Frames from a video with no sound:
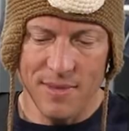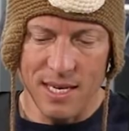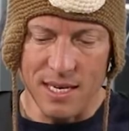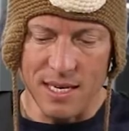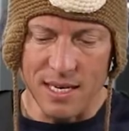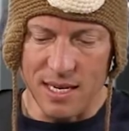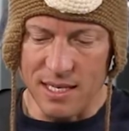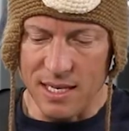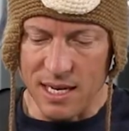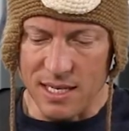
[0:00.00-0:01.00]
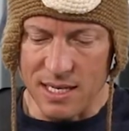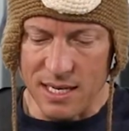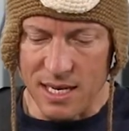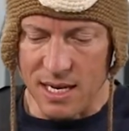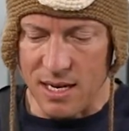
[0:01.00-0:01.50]
It is not
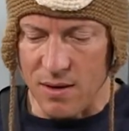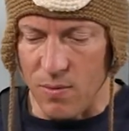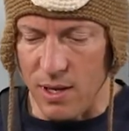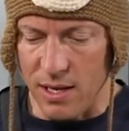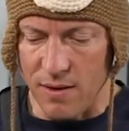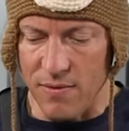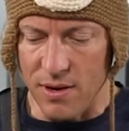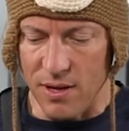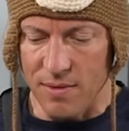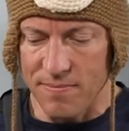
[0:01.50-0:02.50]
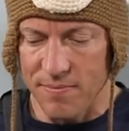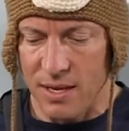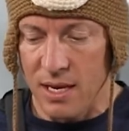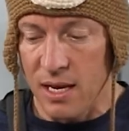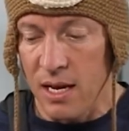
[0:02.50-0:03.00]
sticking well enough at all.
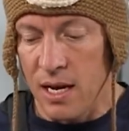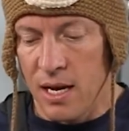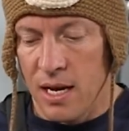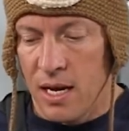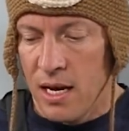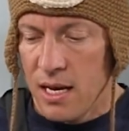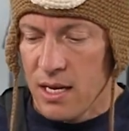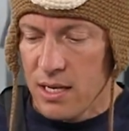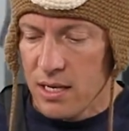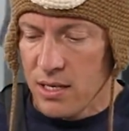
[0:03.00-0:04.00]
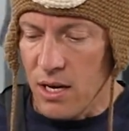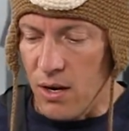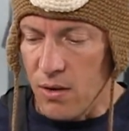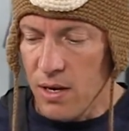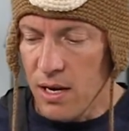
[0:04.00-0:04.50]

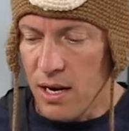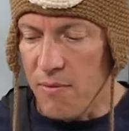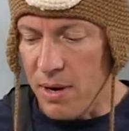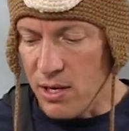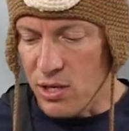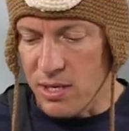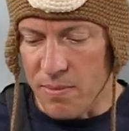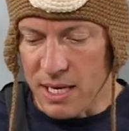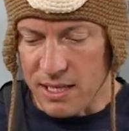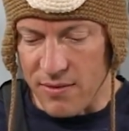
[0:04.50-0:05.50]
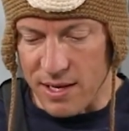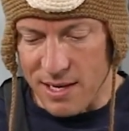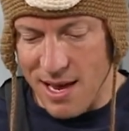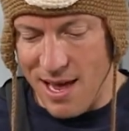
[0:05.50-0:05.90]
So I've made just a mess of it.